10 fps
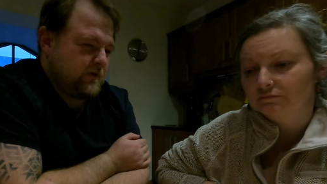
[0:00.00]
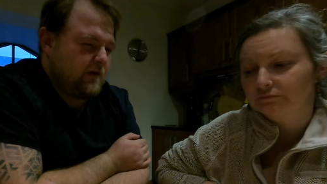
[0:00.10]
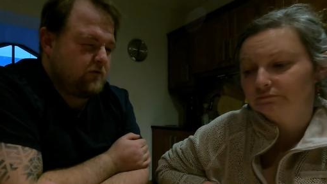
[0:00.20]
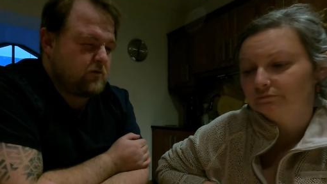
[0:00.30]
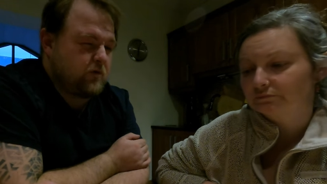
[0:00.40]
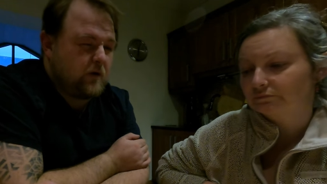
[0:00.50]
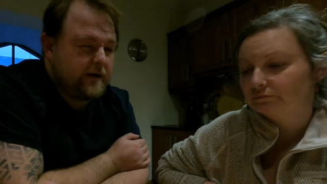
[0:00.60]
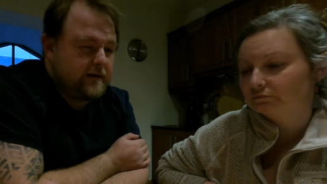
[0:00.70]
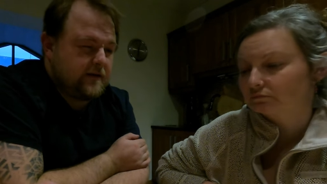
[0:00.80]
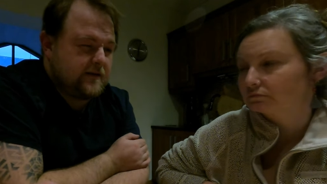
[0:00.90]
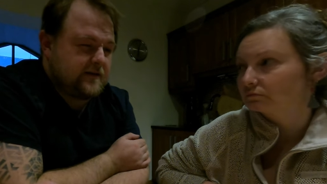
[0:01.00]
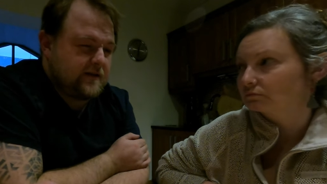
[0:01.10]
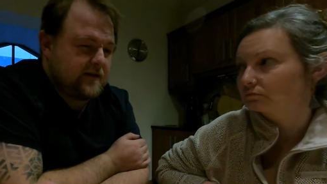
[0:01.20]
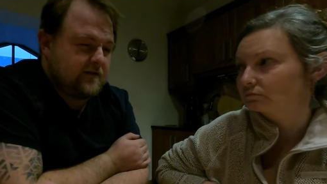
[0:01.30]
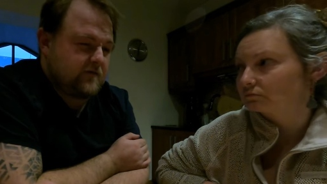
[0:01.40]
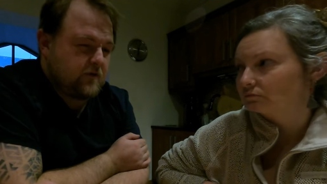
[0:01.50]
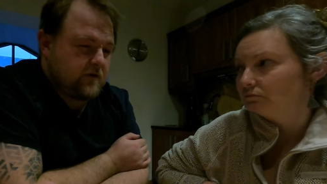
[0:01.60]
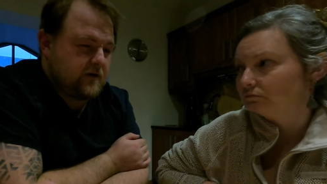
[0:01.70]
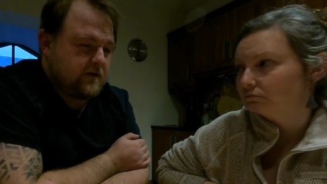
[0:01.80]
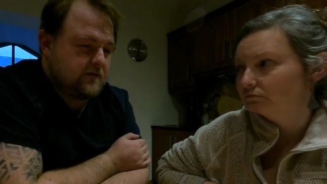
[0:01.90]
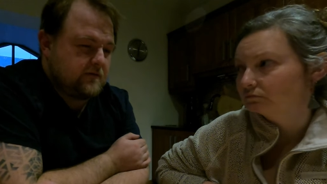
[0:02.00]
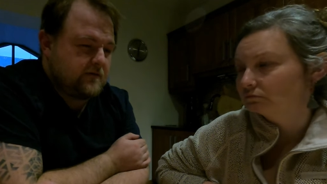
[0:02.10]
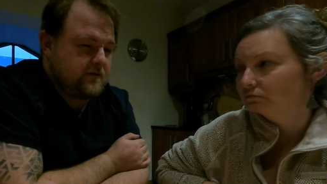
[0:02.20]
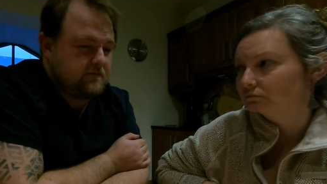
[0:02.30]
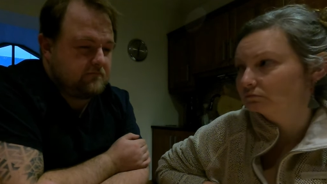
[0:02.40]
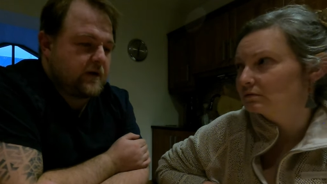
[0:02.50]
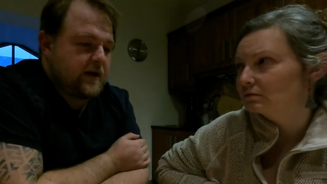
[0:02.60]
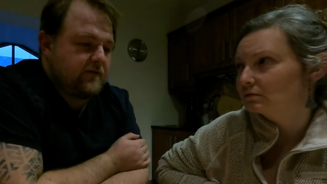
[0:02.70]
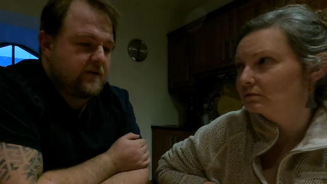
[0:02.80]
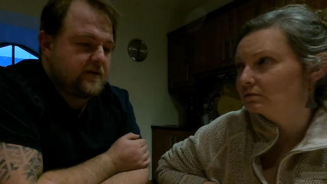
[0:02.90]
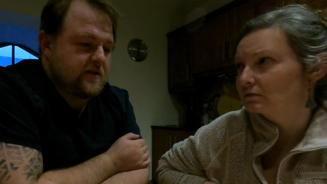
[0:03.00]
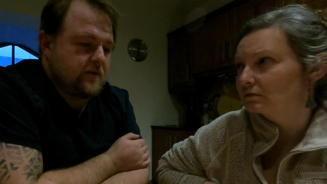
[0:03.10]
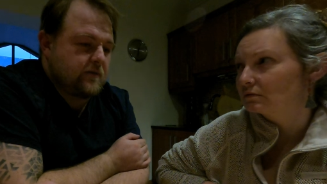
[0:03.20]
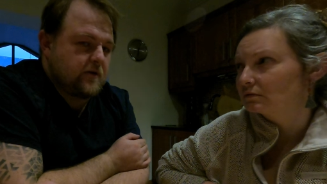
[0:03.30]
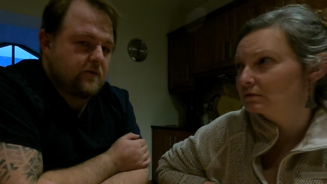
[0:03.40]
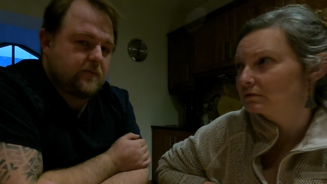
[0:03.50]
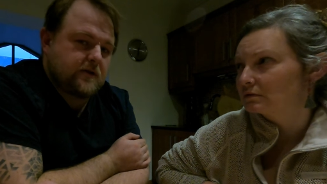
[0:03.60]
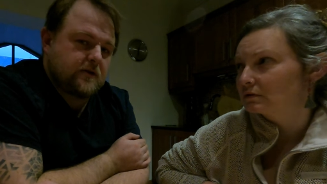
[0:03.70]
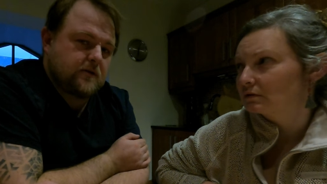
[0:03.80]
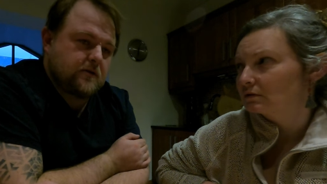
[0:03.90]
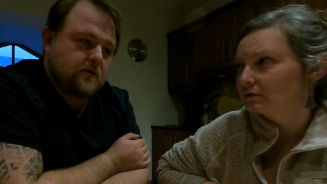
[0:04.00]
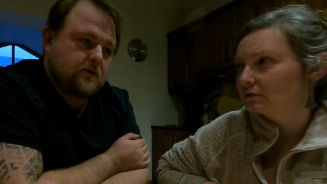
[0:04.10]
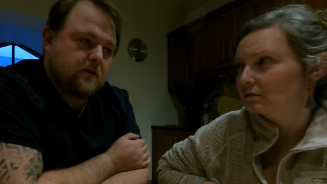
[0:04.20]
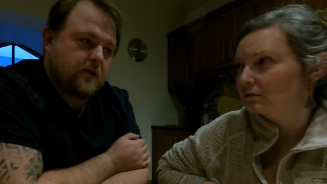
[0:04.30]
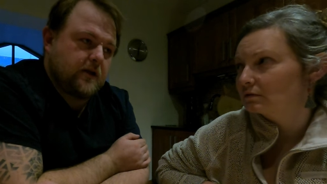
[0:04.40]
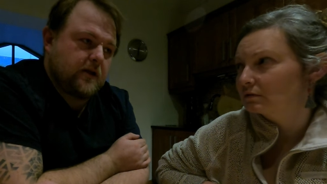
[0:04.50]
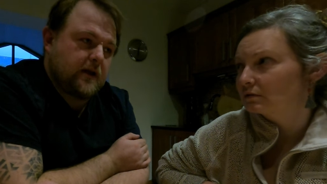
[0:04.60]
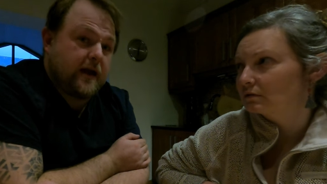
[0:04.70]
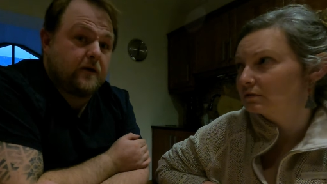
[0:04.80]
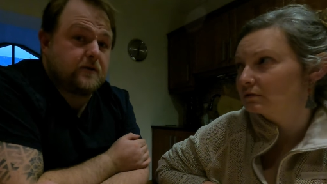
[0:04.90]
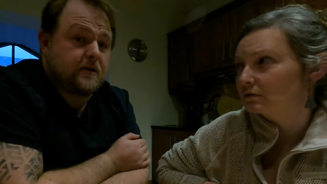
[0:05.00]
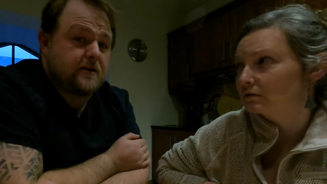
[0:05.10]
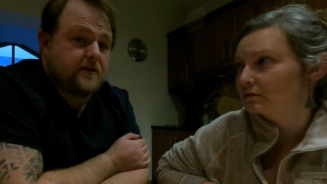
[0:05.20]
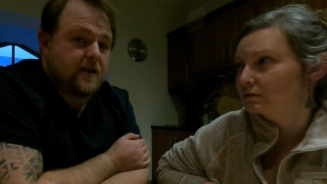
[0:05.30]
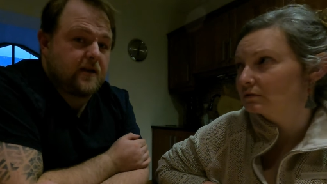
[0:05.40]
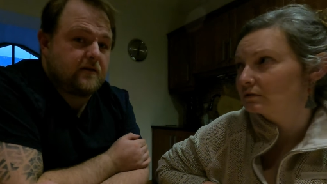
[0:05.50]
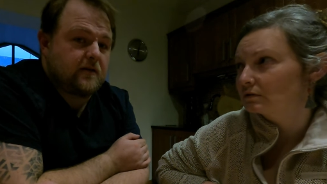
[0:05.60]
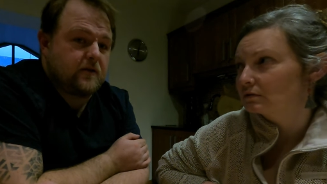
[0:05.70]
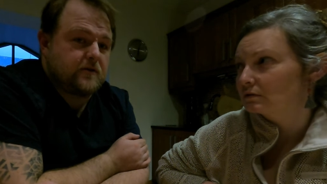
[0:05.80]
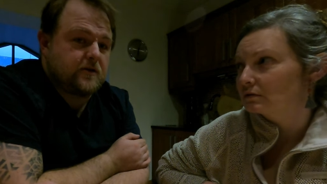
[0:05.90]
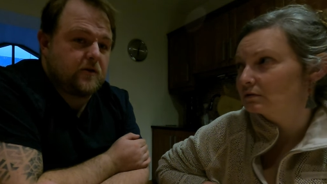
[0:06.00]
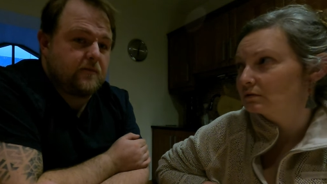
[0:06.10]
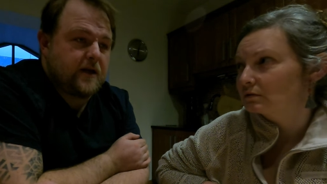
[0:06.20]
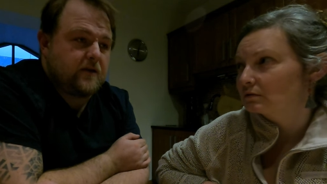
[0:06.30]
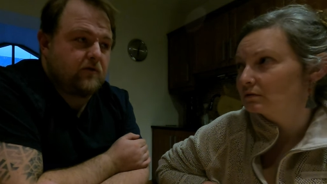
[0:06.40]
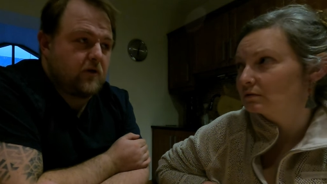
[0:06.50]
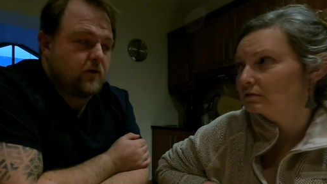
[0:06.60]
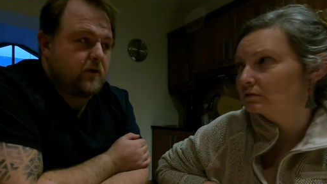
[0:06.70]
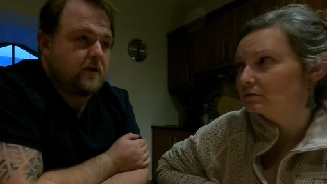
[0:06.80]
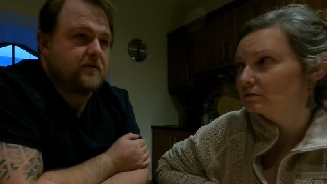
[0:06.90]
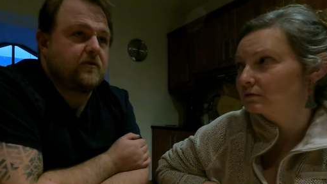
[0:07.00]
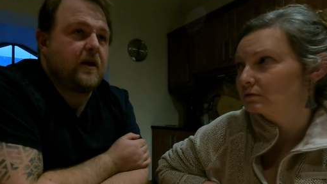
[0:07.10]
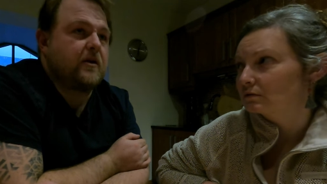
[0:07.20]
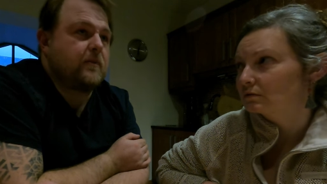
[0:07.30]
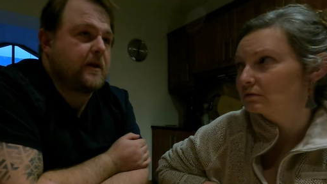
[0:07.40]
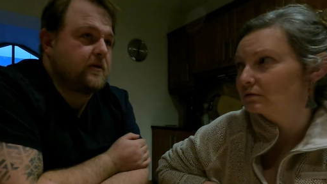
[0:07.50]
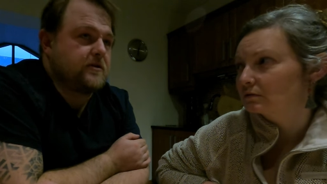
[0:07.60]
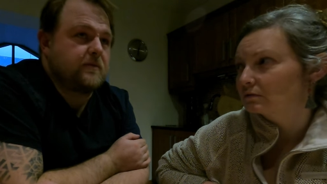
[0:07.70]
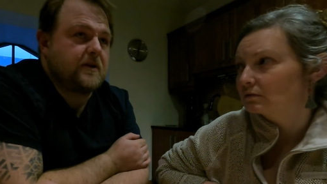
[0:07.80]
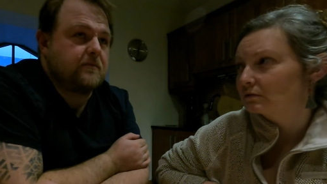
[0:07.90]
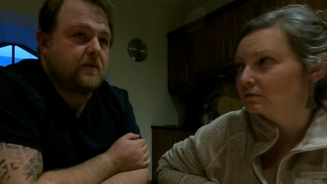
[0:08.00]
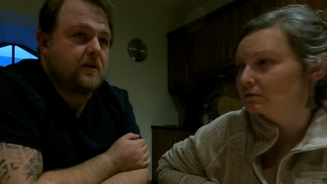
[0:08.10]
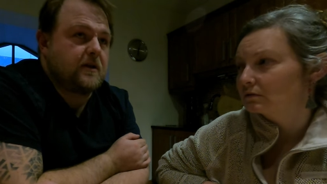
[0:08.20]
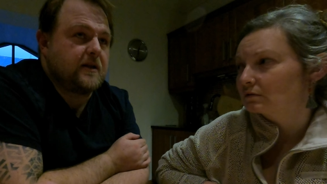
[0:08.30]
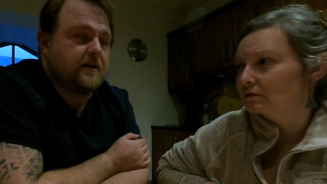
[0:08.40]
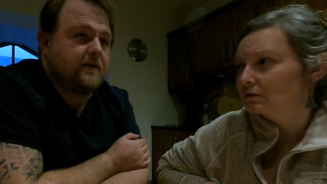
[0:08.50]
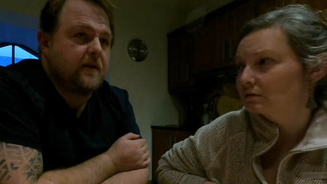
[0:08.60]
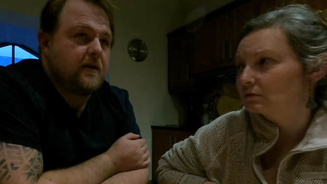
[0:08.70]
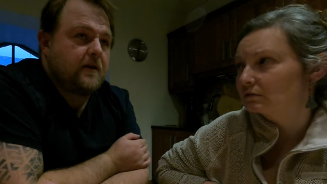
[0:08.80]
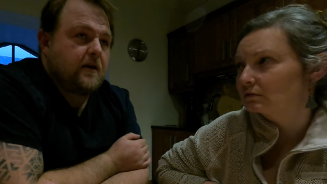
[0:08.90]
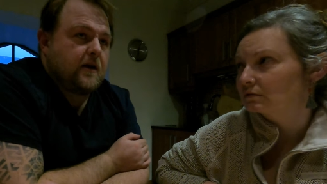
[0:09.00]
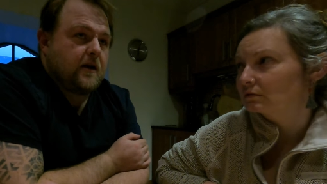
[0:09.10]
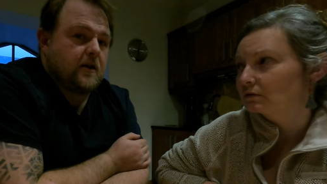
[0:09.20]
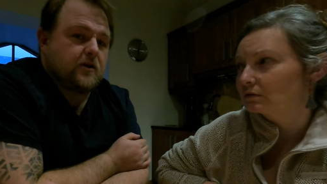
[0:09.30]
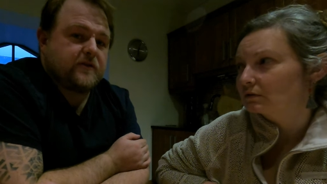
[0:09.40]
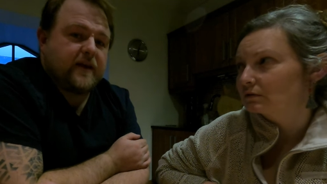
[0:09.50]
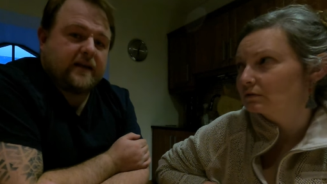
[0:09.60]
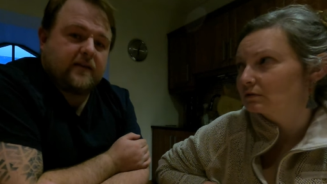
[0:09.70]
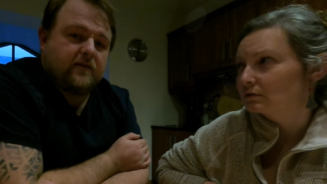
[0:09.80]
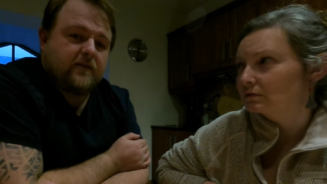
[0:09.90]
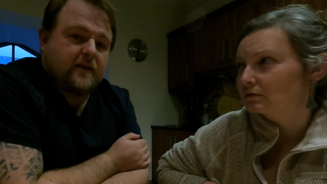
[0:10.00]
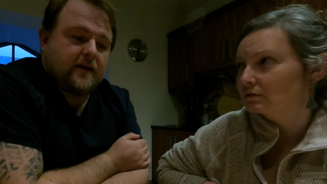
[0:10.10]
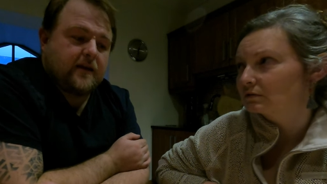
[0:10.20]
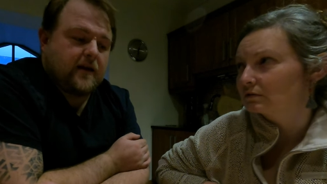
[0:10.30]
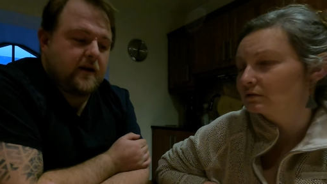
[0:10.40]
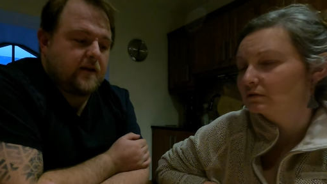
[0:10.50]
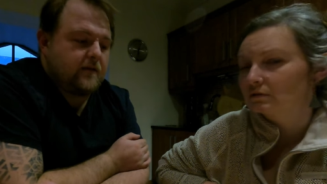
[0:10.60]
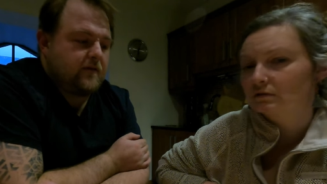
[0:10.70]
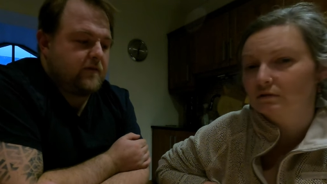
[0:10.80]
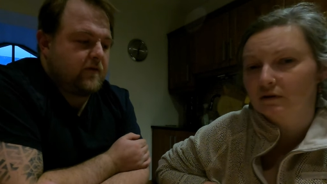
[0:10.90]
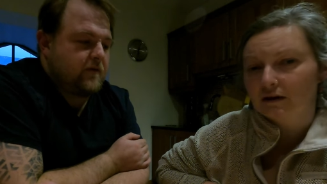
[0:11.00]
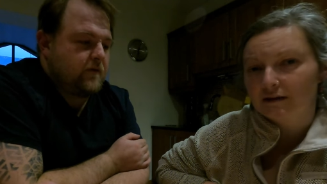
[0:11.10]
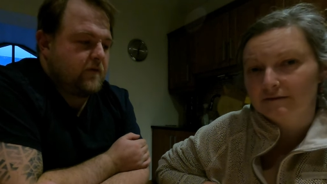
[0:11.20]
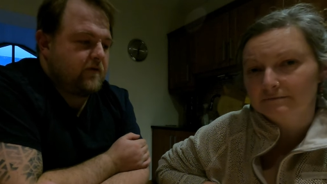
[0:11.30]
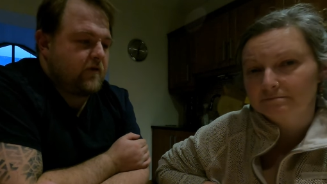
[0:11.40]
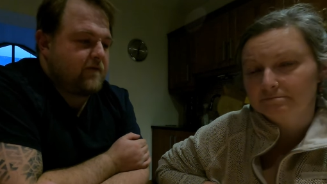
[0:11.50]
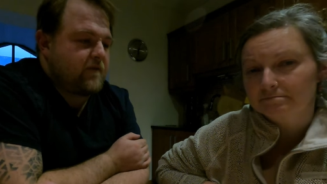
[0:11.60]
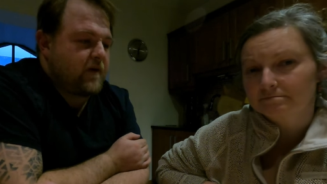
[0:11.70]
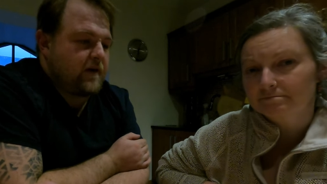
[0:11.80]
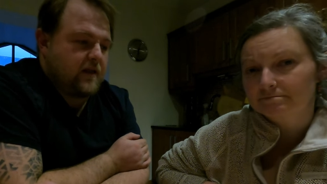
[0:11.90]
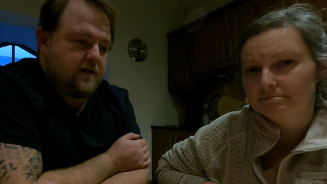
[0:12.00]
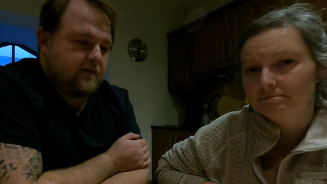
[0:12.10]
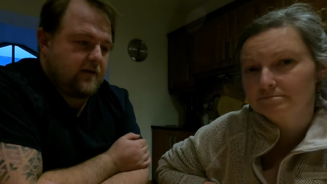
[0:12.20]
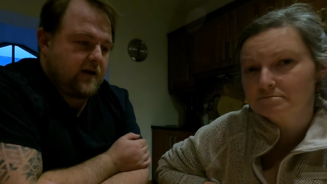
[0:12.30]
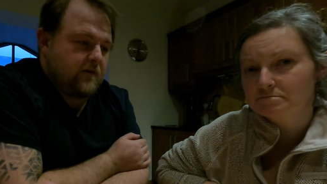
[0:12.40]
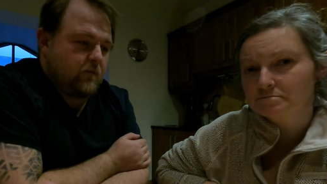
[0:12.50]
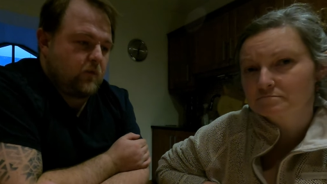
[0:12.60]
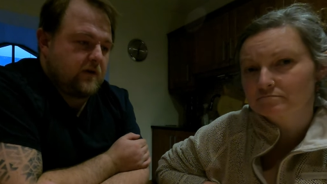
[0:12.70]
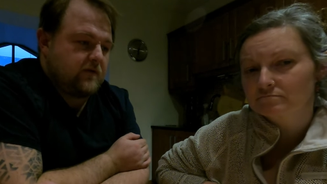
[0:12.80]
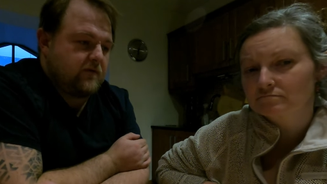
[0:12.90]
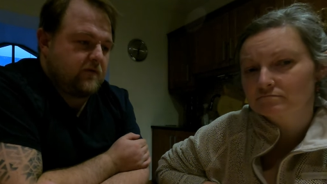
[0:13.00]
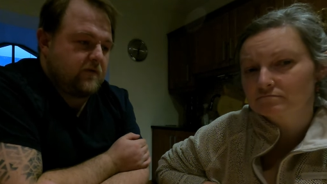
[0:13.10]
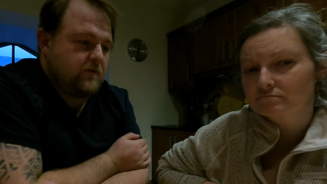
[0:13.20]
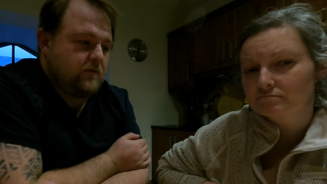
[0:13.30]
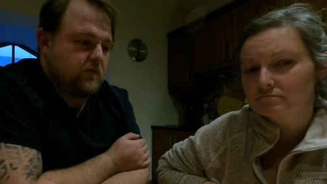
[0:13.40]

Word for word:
Speaker 1: not quite in a city of Cork. We're kind of in the suburbs in a housing estate close to a main road and surrounded by loads of people and loads of activity. And for a very long time, we've